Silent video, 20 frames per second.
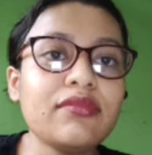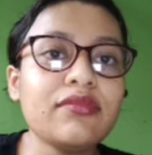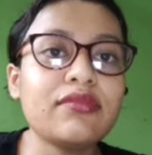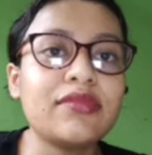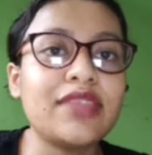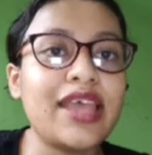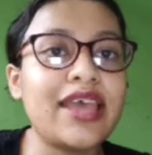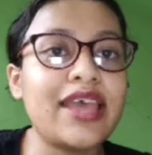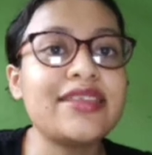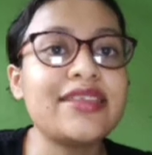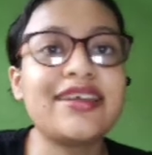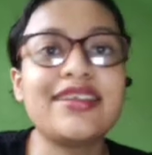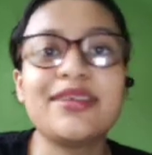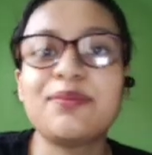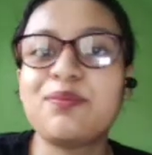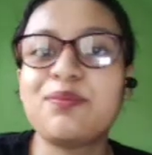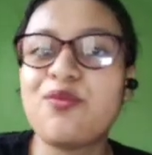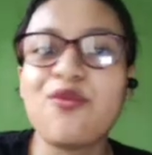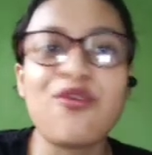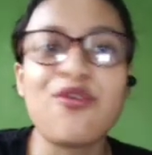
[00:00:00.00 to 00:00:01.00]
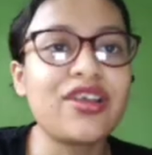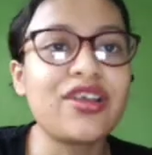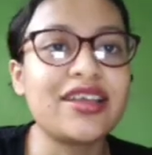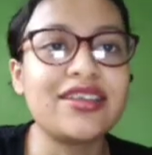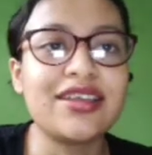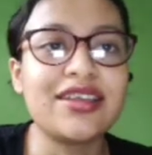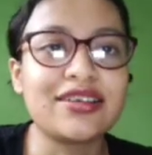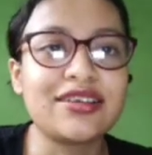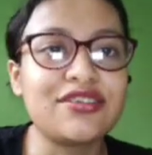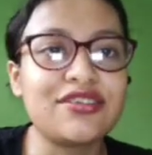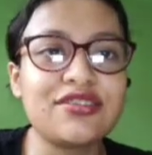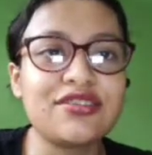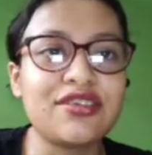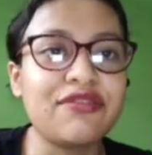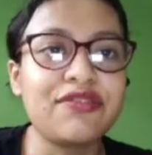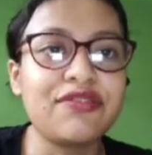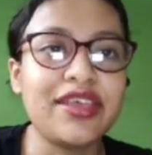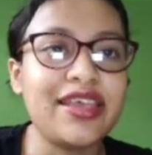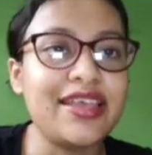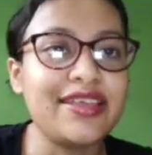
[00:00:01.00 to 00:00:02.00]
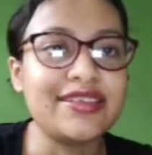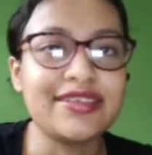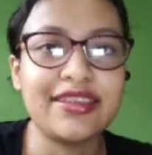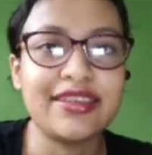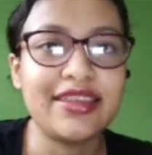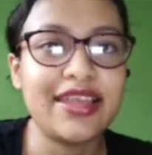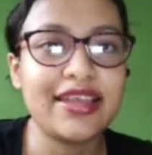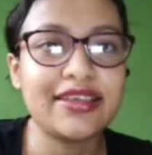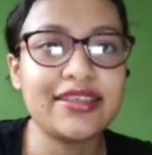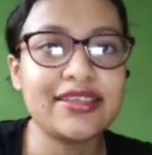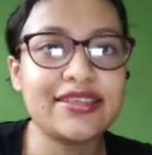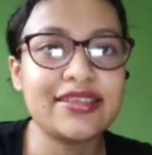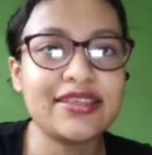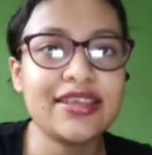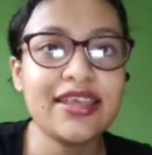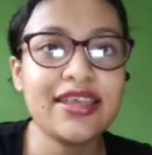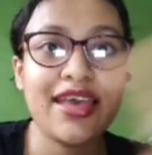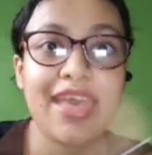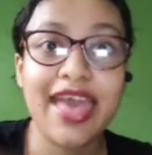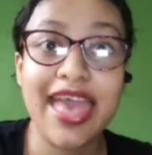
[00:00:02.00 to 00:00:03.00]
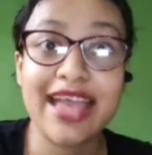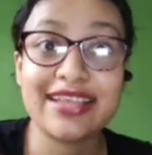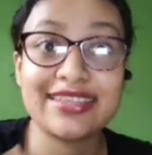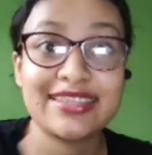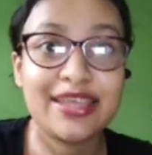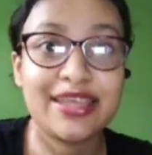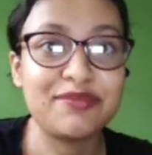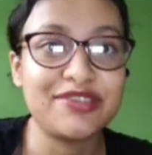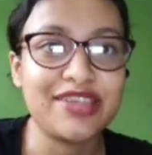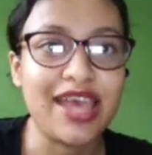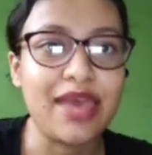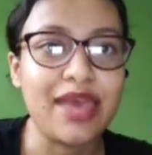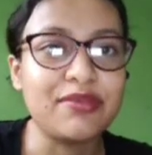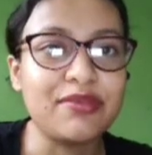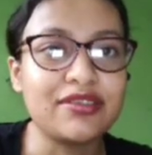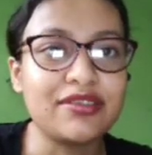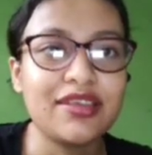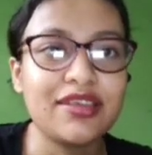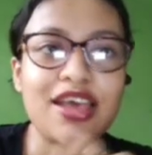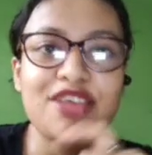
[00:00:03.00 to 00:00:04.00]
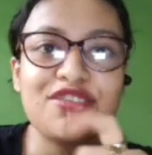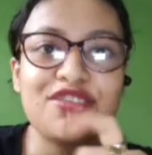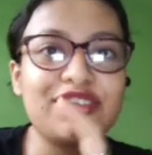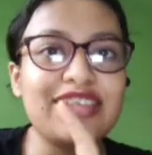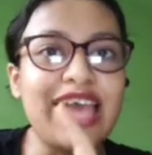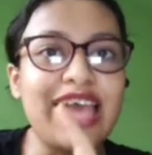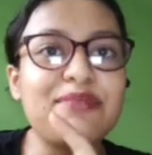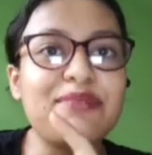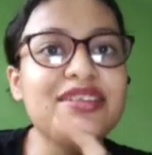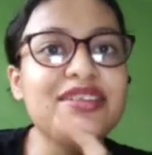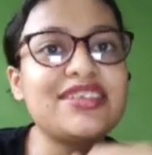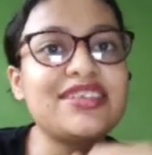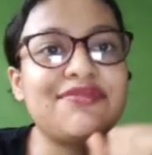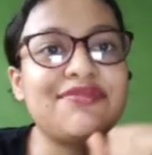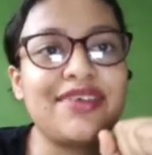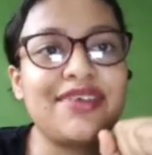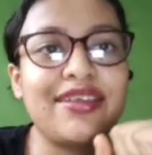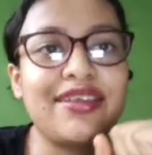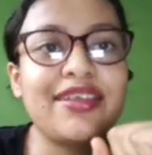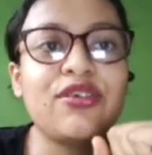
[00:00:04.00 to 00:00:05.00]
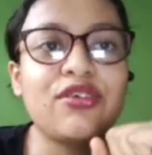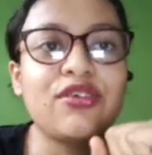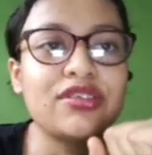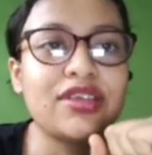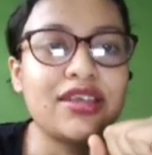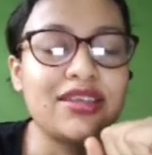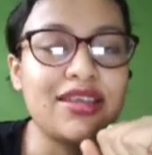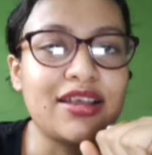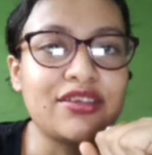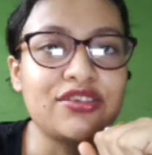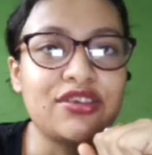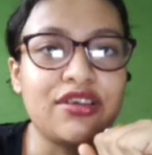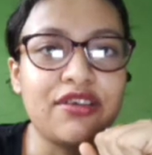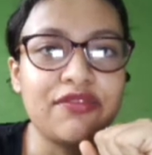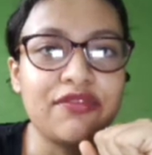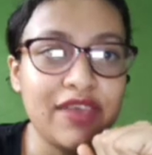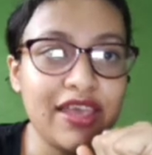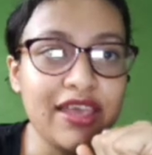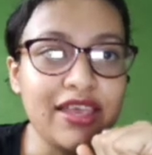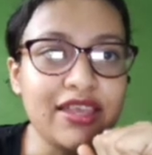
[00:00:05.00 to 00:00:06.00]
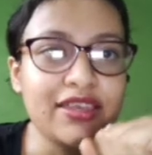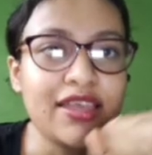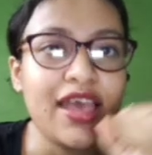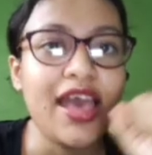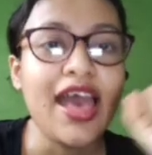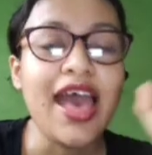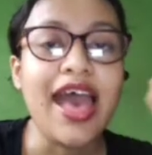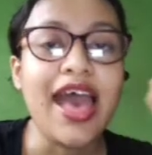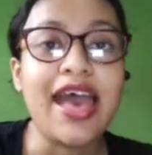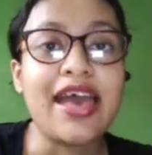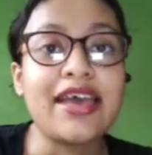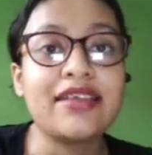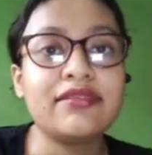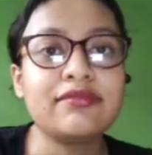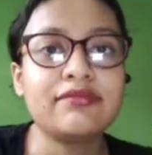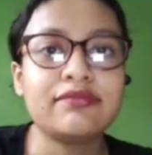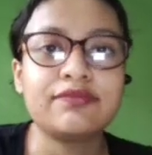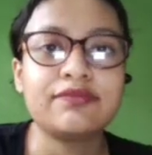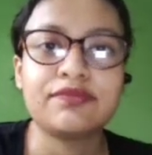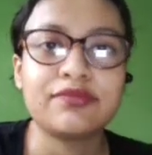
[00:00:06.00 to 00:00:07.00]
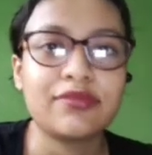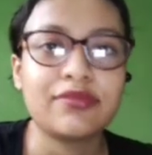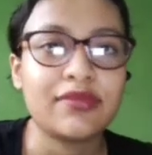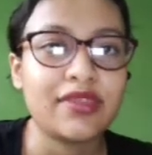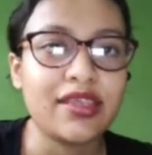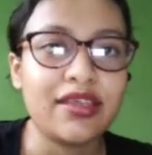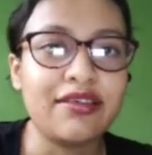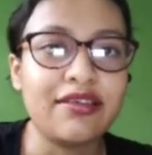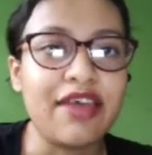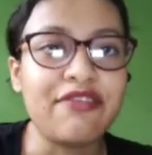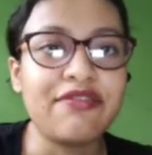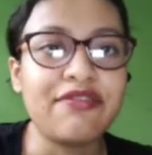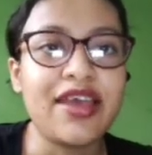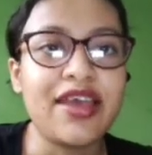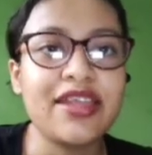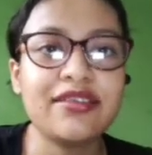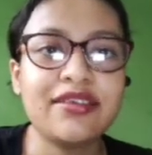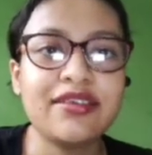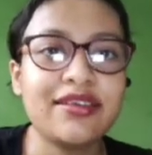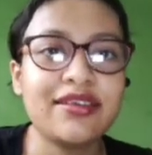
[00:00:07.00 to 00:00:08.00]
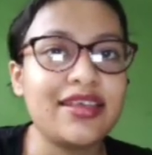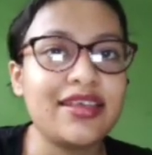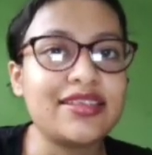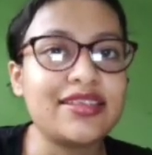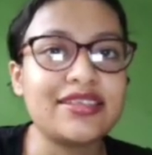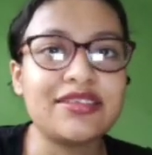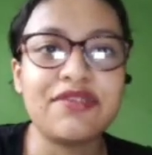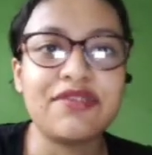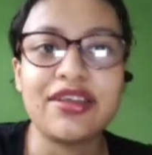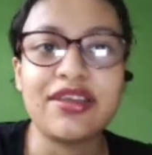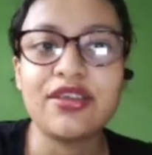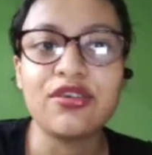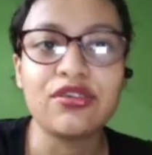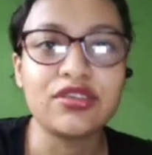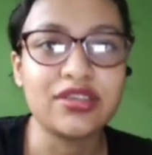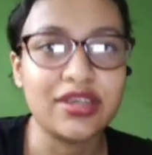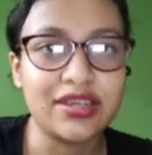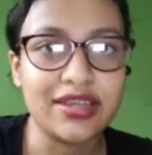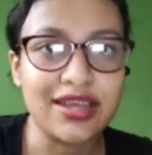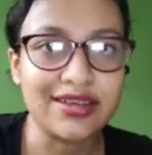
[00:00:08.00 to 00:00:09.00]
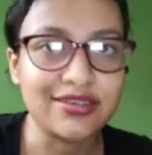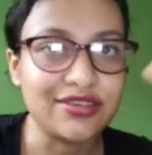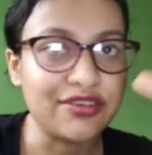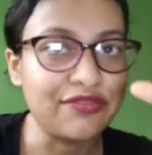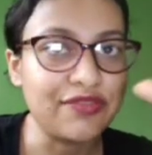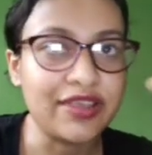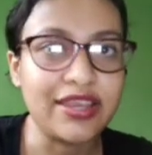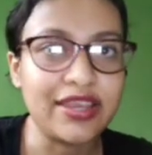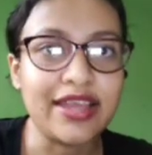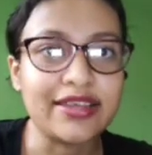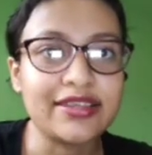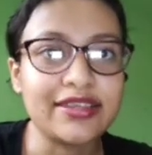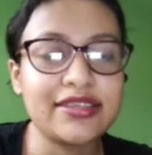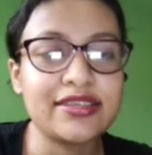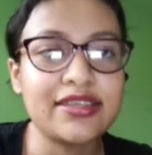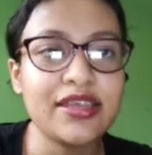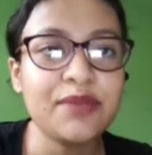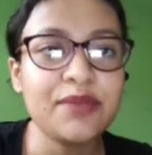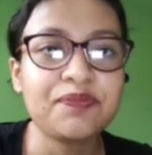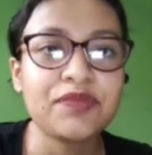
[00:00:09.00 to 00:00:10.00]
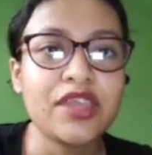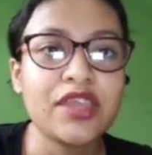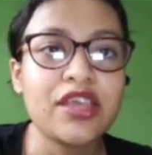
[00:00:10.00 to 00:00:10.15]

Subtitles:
Then they are the poor conductors of heat and electricity except diamond. So diamond is very good conductor of heat, and graphite, it is a very good conductor of electricity.